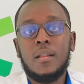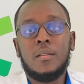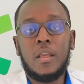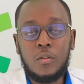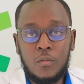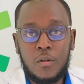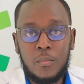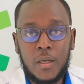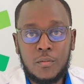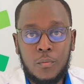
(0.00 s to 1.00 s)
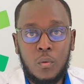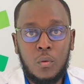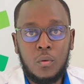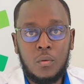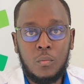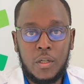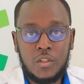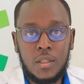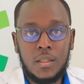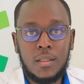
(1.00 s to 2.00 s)
Thank you very much for
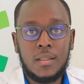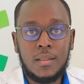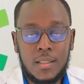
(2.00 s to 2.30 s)
watching.